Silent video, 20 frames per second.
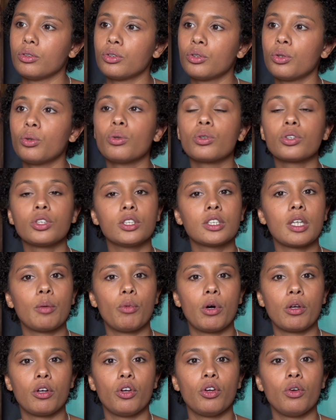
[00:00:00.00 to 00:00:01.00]
talk to
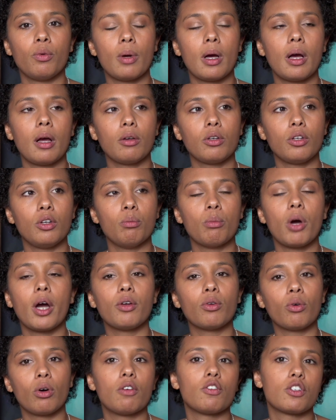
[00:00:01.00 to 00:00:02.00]
someone who you
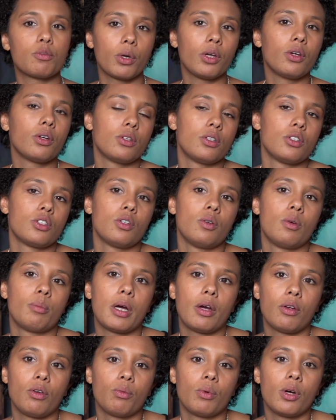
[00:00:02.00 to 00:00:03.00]
might not have spoken to
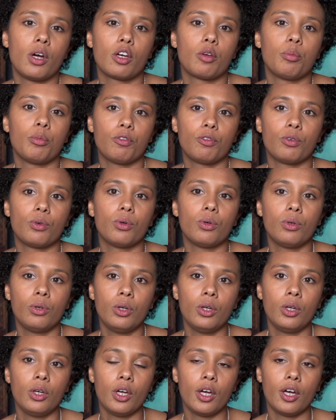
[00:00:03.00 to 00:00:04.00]
about your work before,
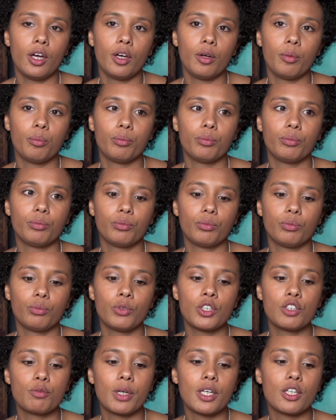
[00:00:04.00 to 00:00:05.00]

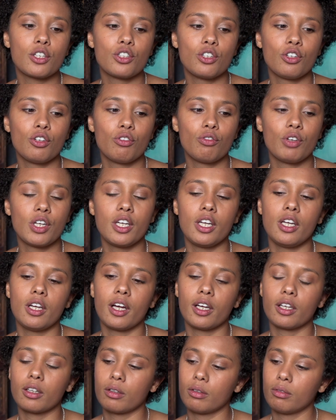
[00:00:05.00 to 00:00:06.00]
which makes you really
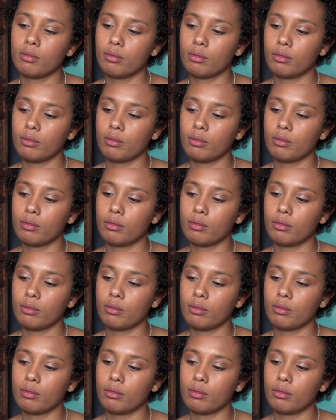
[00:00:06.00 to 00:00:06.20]
like